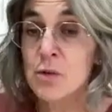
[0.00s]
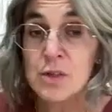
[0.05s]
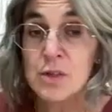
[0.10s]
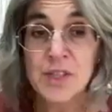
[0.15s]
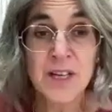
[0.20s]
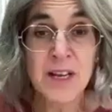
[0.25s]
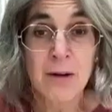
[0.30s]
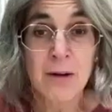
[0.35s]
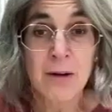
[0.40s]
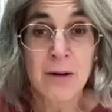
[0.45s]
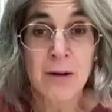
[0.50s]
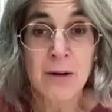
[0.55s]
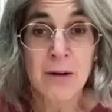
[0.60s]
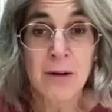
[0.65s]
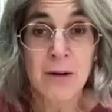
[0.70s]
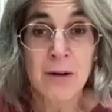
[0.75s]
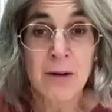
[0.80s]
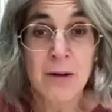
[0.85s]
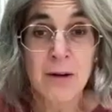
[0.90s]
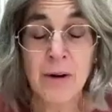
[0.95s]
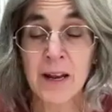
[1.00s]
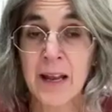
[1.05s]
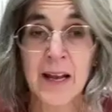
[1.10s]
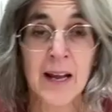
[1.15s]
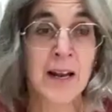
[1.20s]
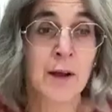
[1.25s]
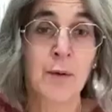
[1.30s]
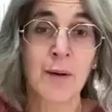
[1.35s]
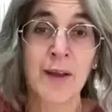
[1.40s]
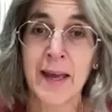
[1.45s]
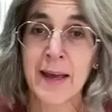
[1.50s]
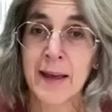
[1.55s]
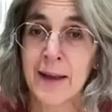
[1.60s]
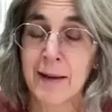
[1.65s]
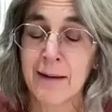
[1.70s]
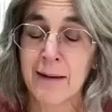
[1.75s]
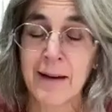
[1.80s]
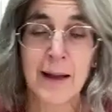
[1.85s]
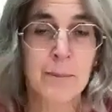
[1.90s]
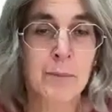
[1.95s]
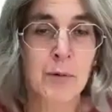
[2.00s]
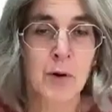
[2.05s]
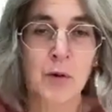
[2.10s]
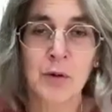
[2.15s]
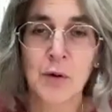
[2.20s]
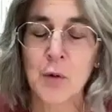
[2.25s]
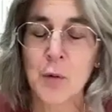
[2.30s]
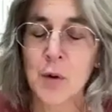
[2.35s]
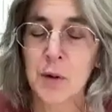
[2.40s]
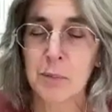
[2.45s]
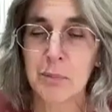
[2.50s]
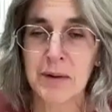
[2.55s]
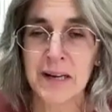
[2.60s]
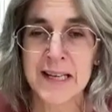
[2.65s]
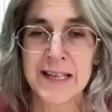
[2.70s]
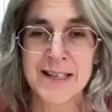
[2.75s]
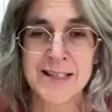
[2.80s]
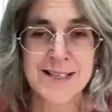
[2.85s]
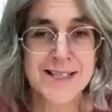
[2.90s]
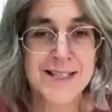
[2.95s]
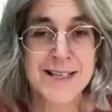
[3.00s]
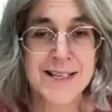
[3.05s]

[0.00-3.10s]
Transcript: Ordinarily, I don't care. I'm not the quilt police.